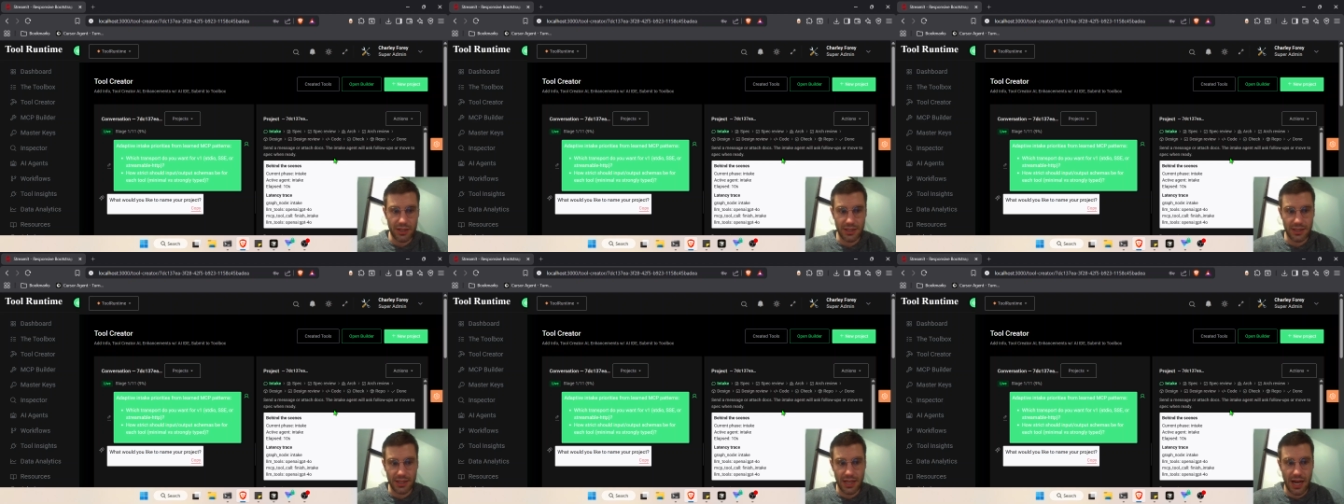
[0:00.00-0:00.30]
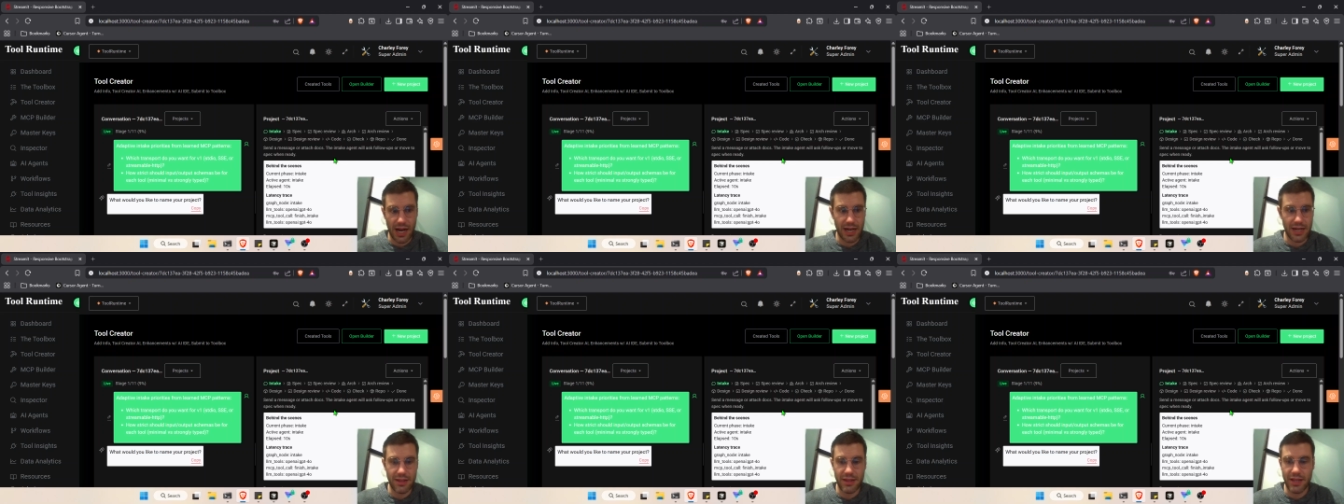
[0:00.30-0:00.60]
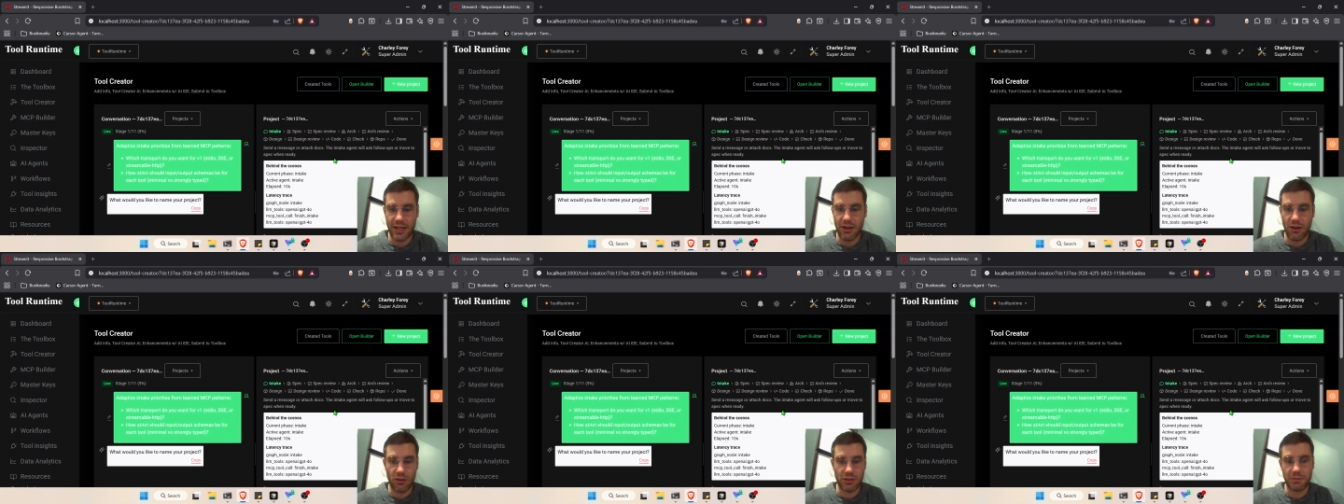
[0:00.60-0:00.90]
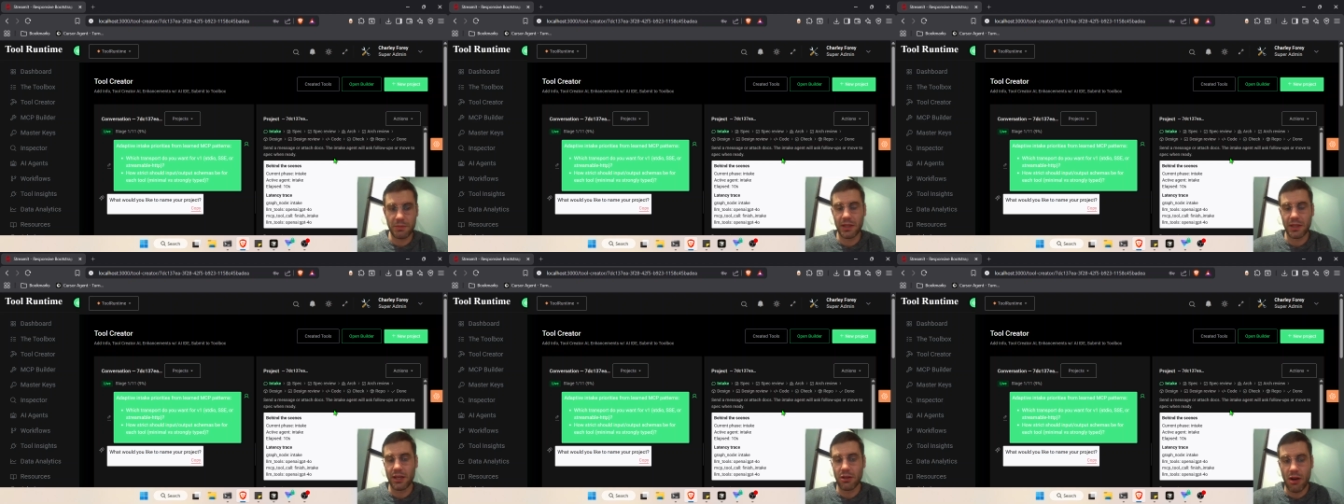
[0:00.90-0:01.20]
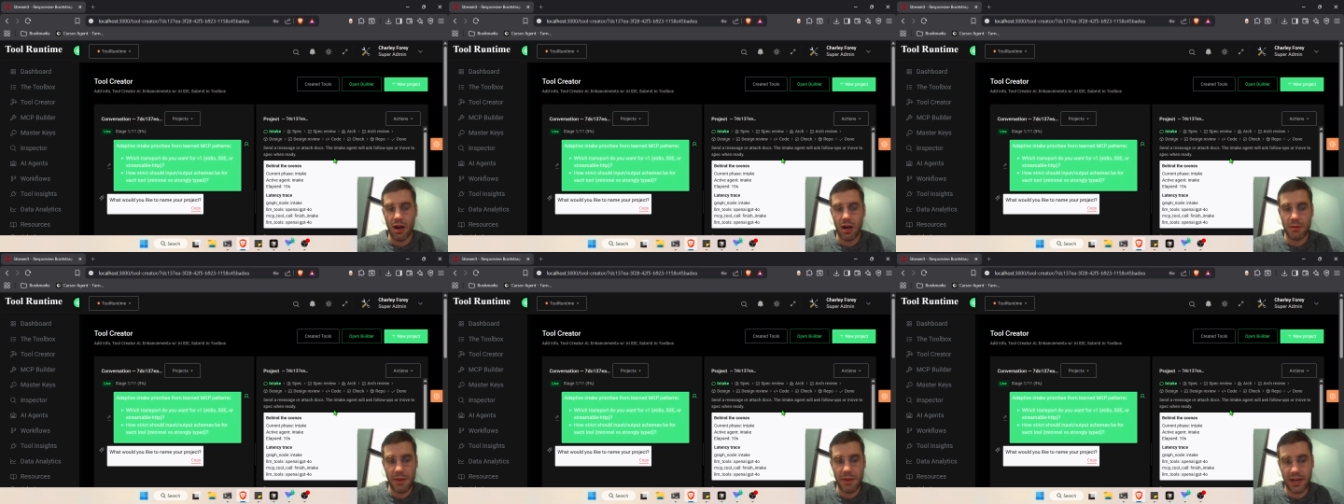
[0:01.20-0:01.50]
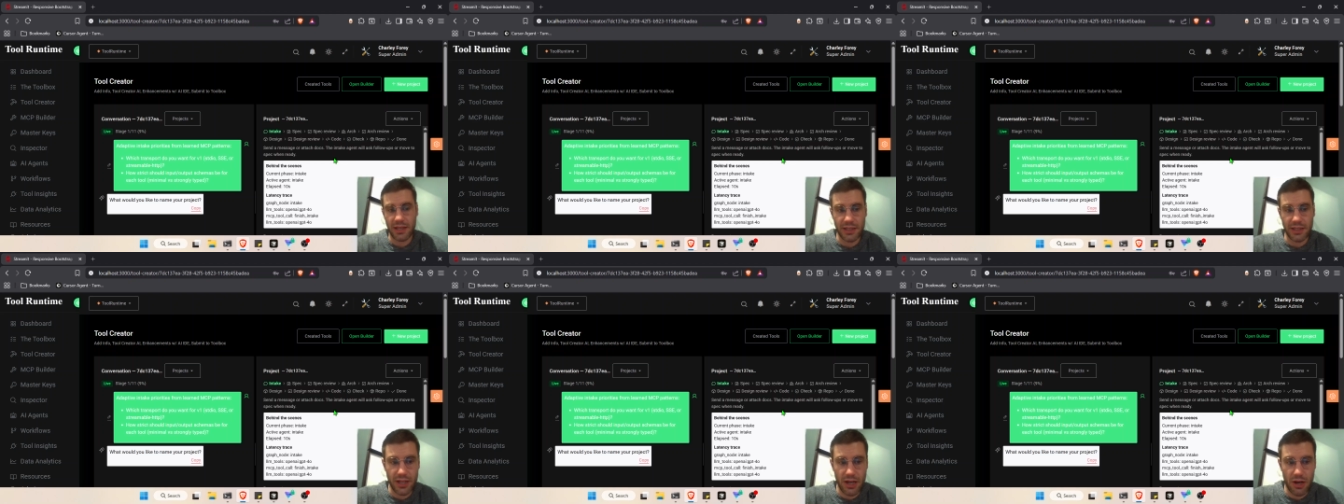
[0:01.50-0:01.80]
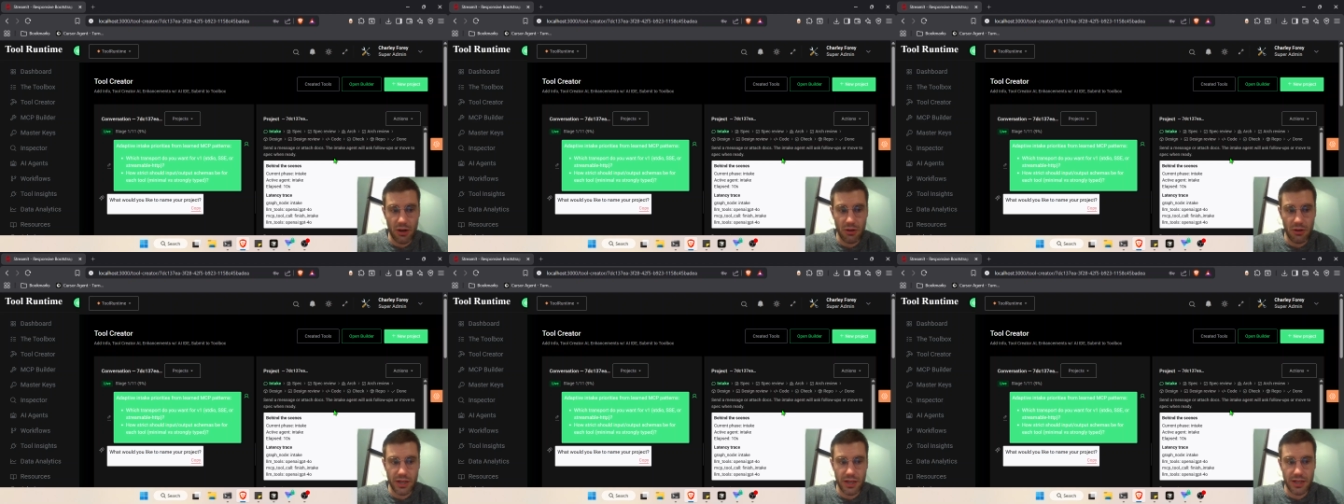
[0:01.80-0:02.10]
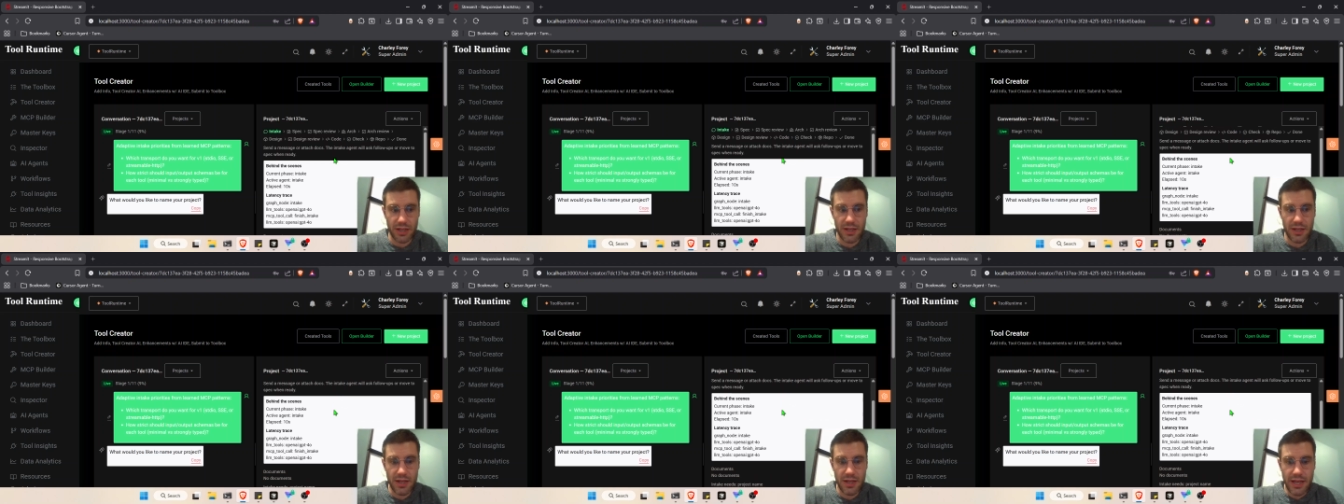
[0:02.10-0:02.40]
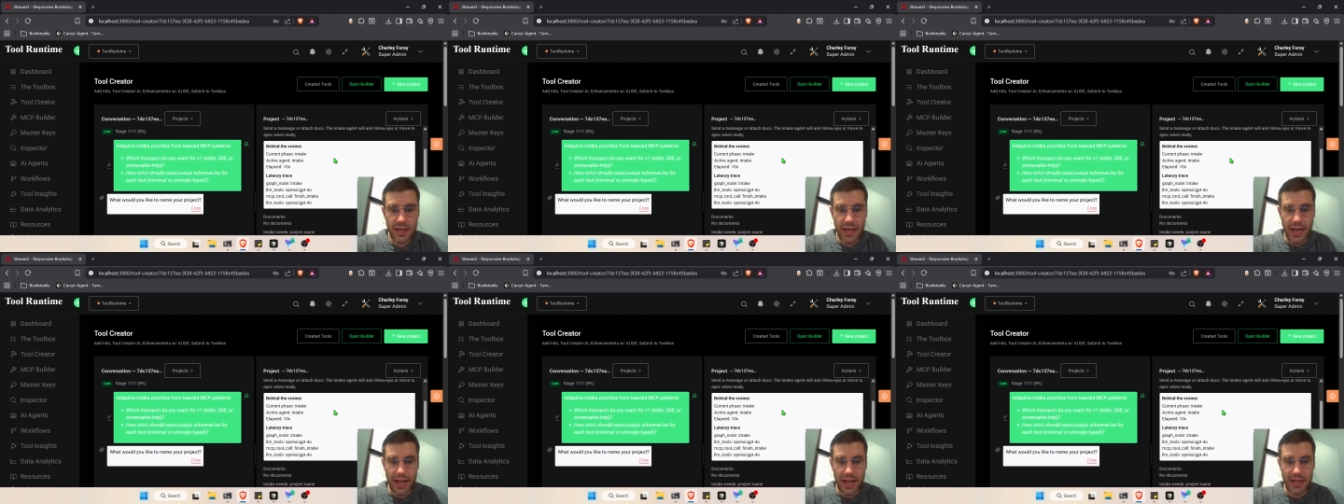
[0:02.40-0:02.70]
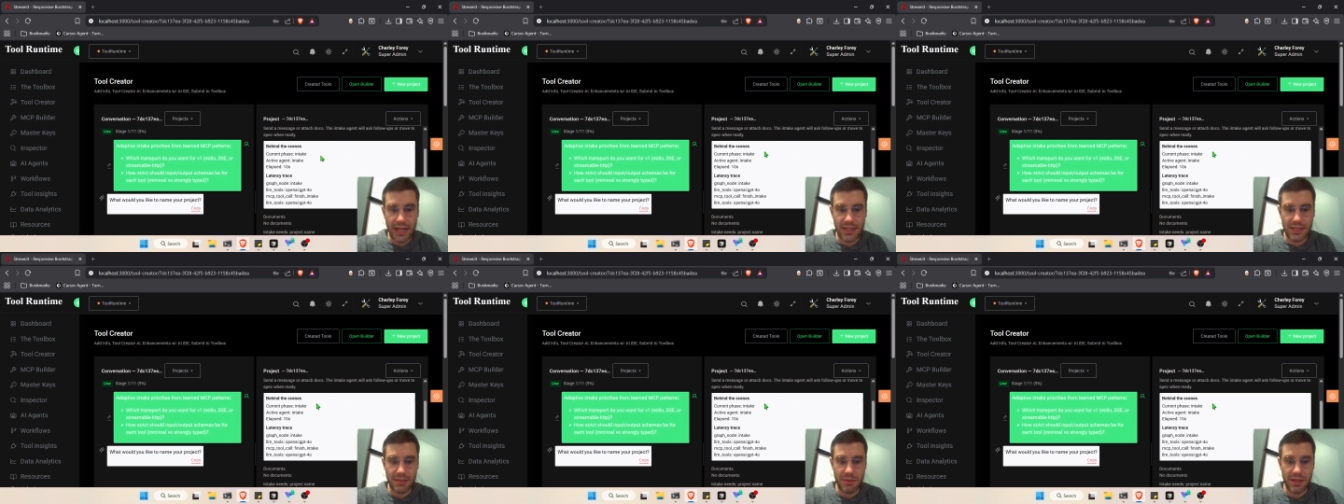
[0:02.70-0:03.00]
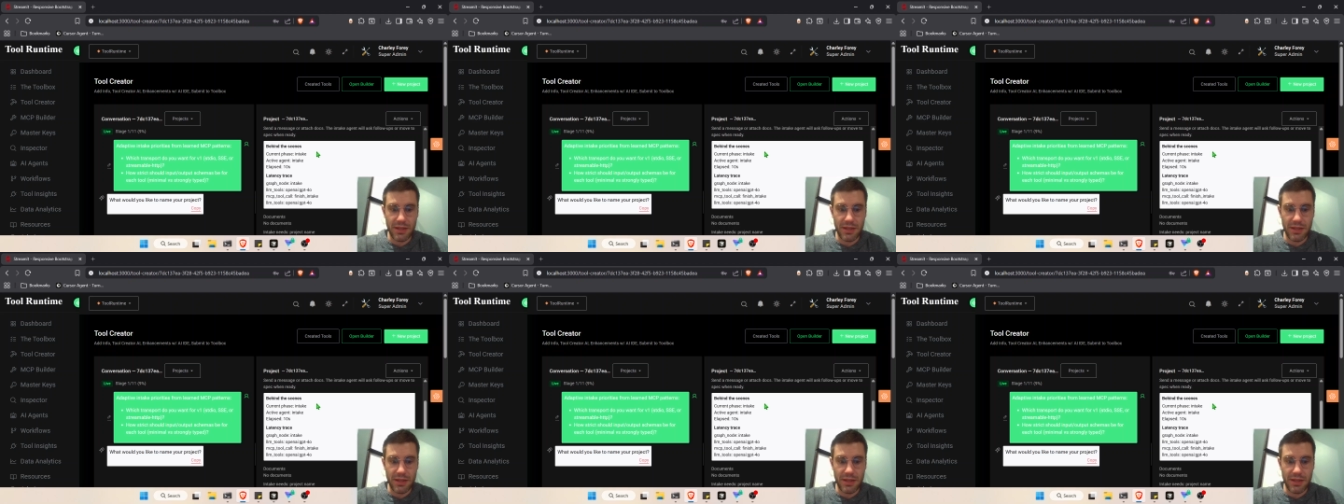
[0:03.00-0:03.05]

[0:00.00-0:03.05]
design, and then ultimately will automatically code it and submit